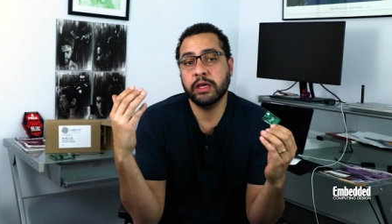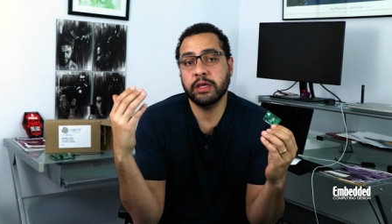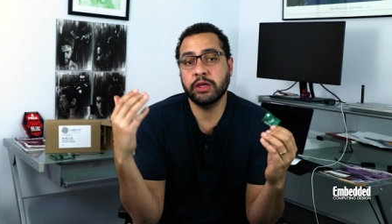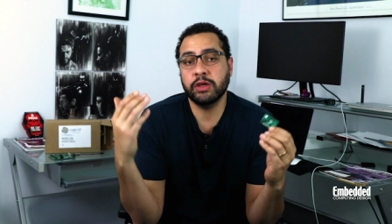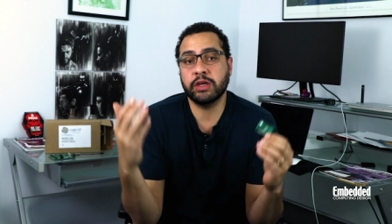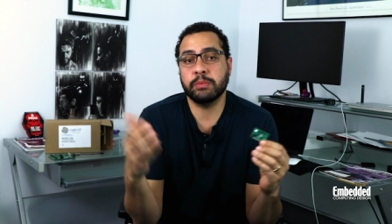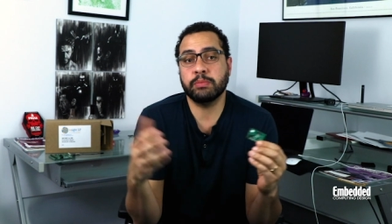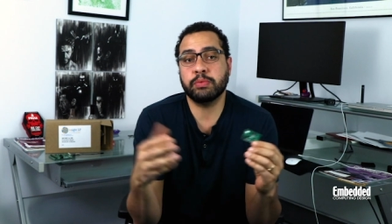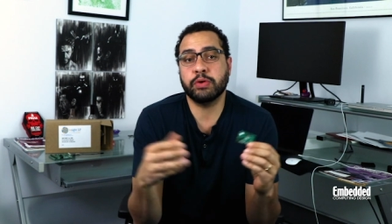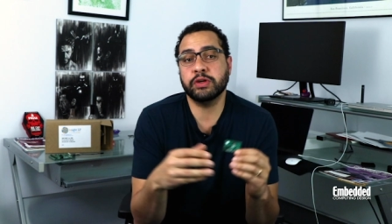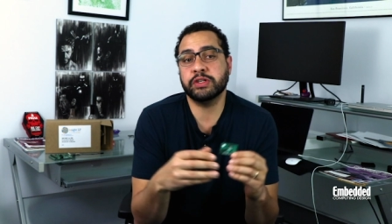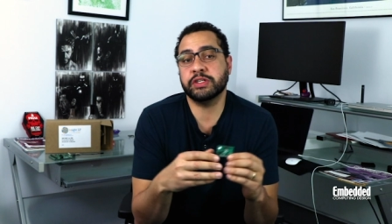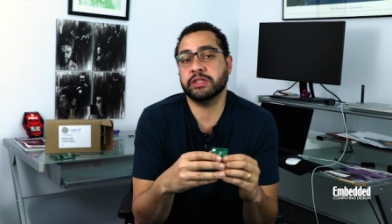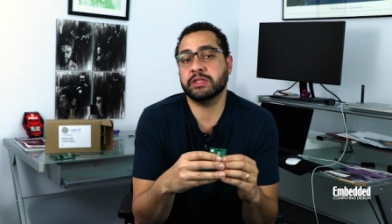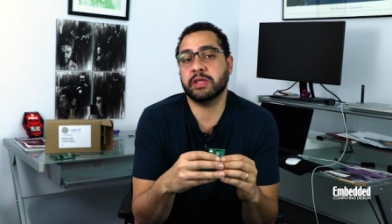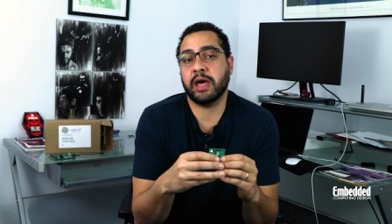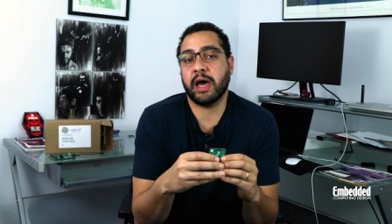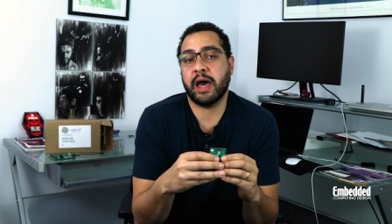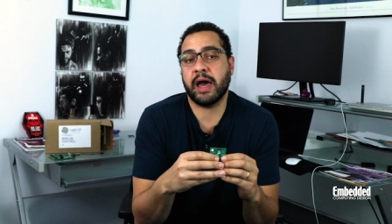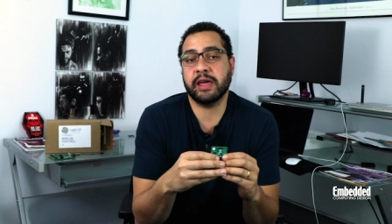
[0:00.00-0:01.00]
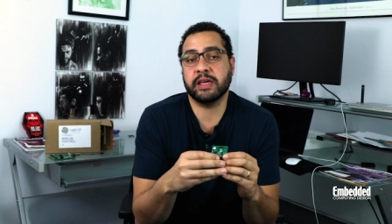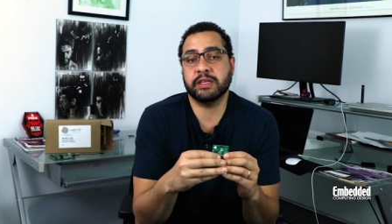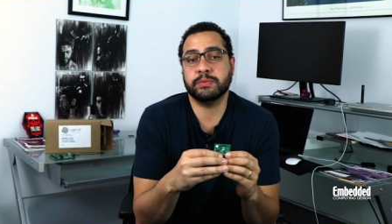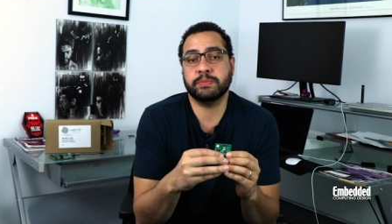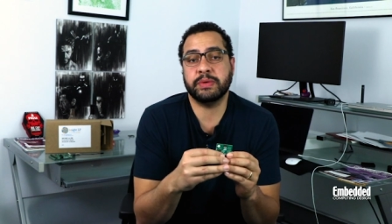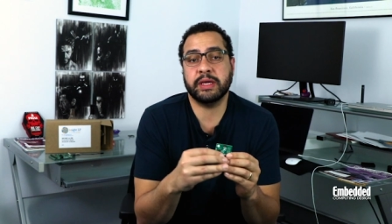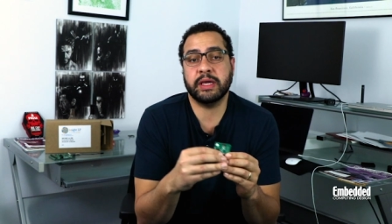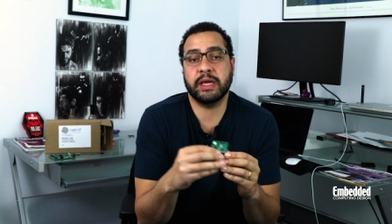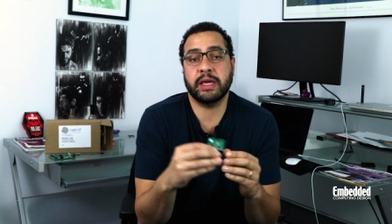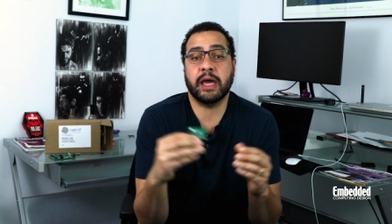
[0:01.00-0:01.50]
you can purchase the
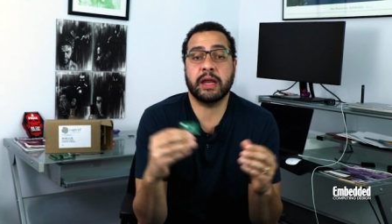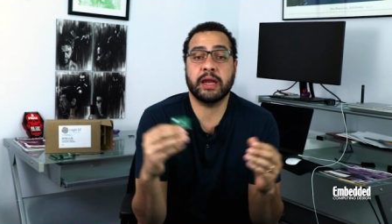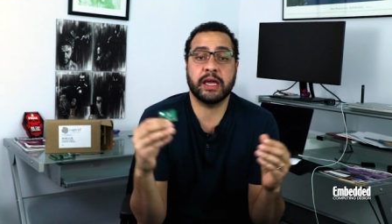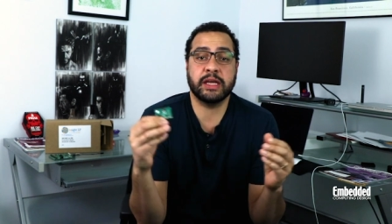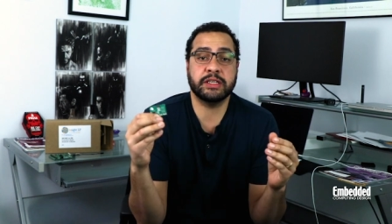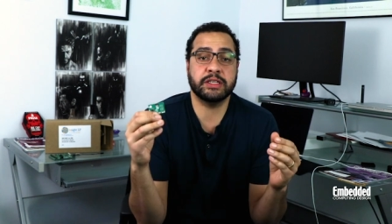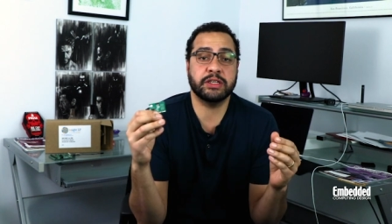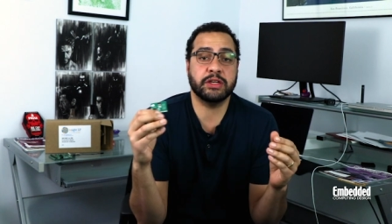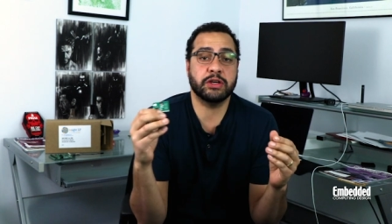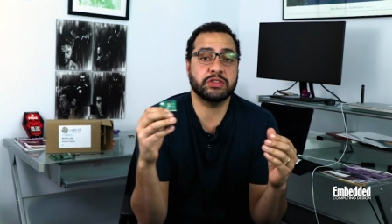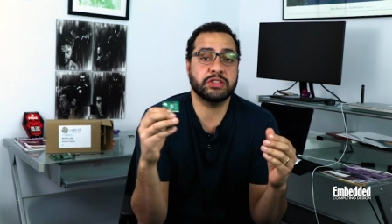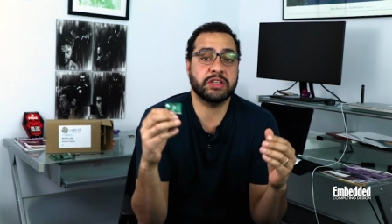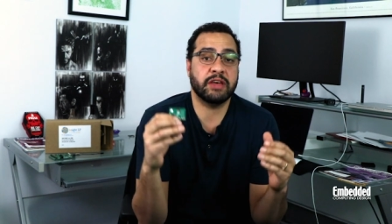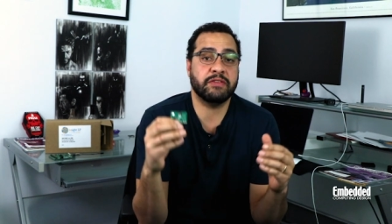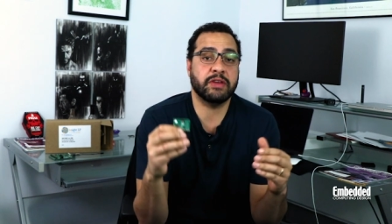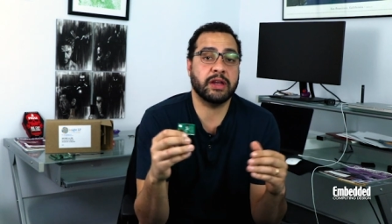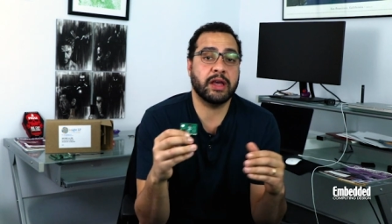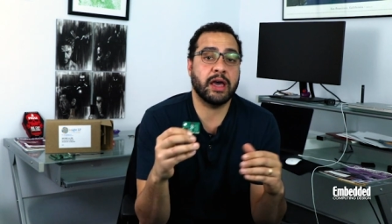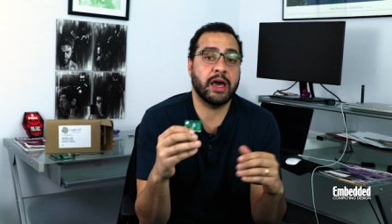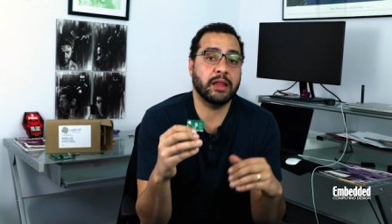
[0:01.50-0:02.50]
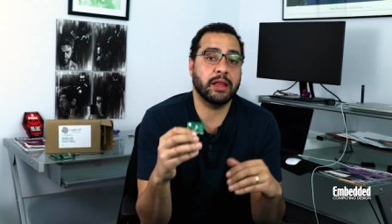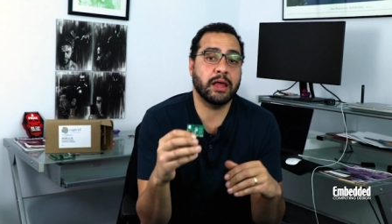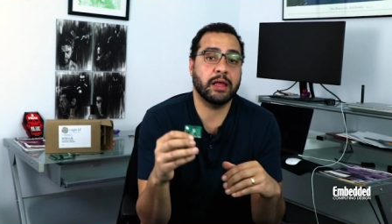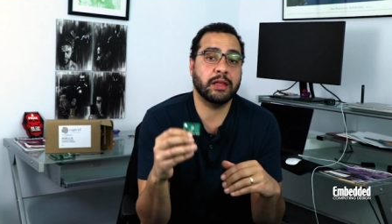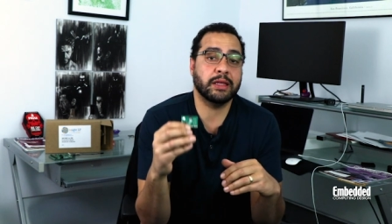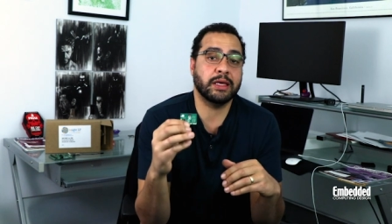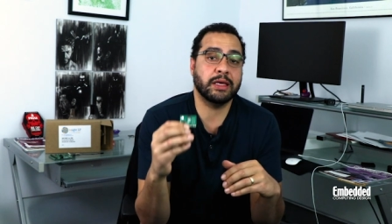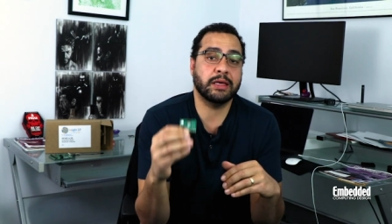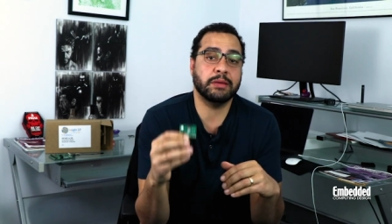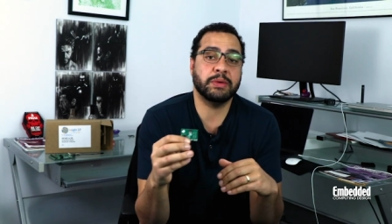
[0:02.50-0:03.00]

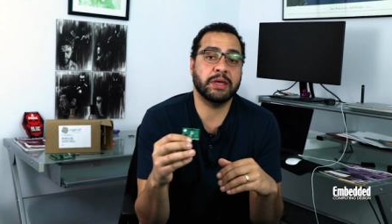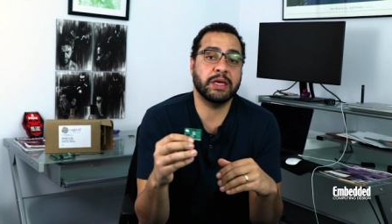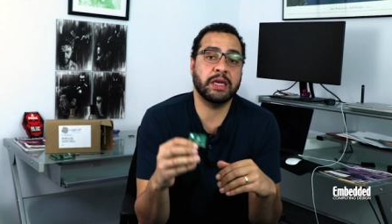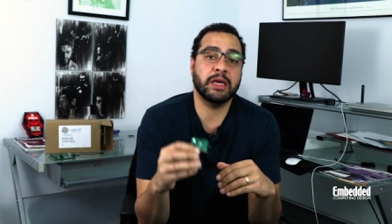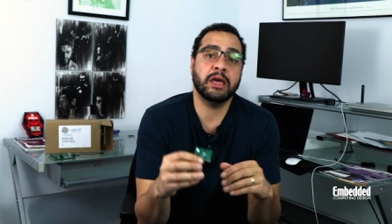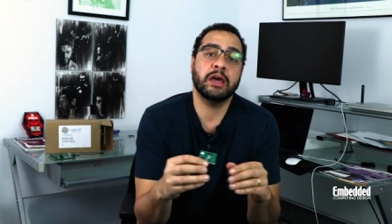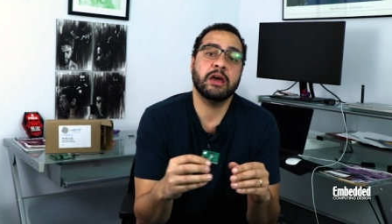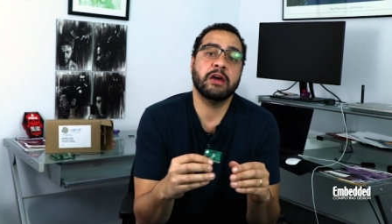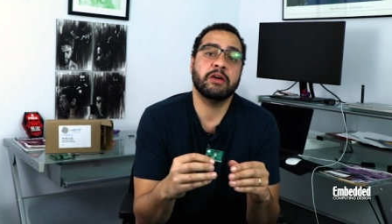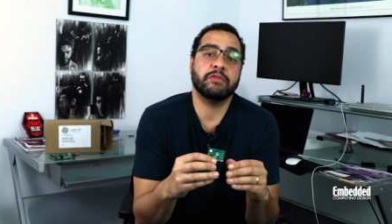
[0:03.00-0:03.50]
ISP1907-LL-EB